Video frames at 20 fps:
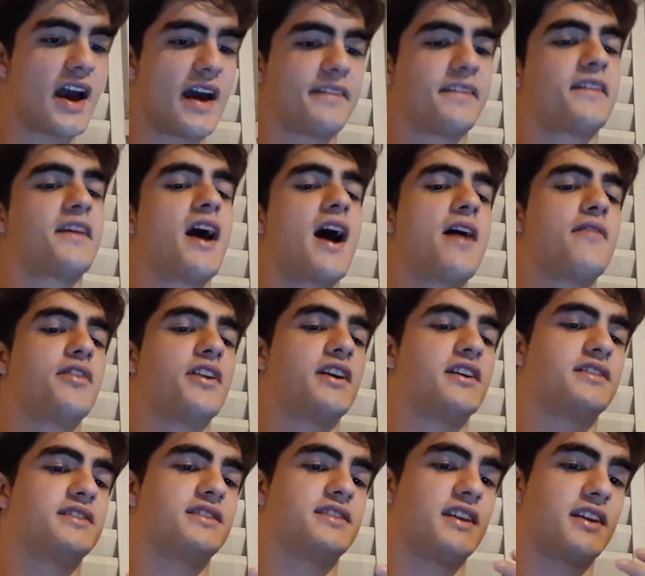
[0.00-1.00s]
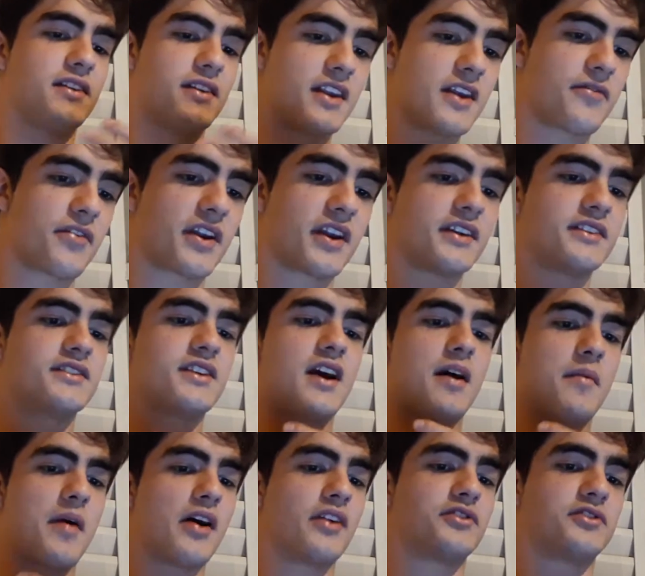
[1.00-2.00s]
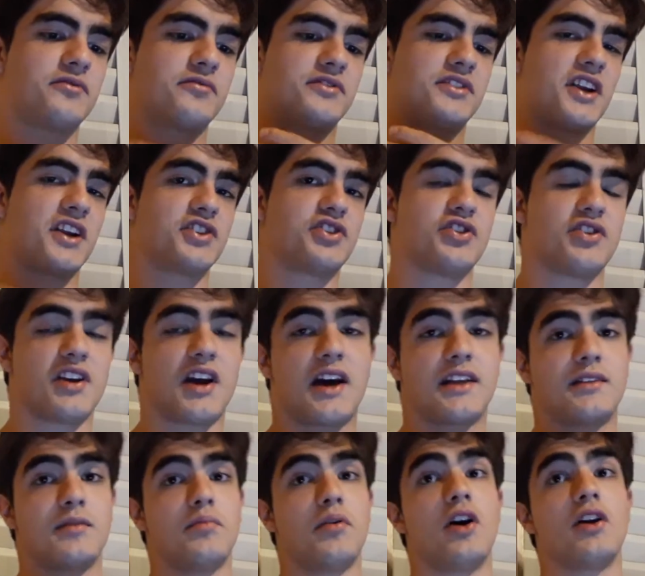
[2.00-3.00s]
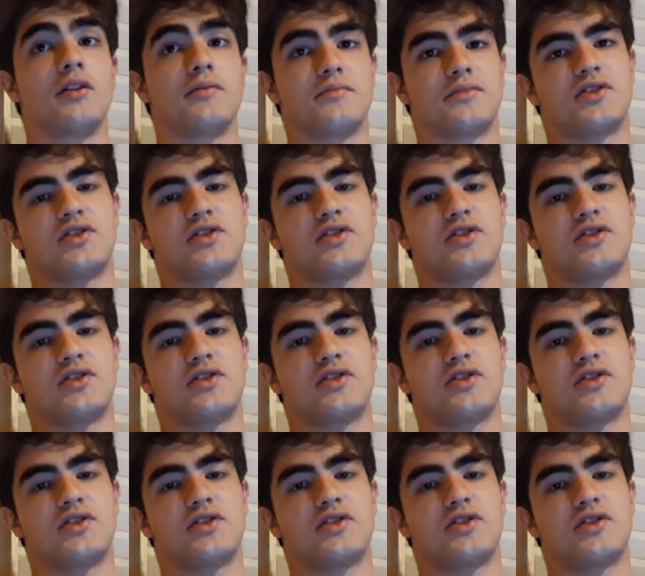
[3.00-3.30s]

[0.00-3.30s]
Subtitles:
and having a significant amount of tension at the bottom.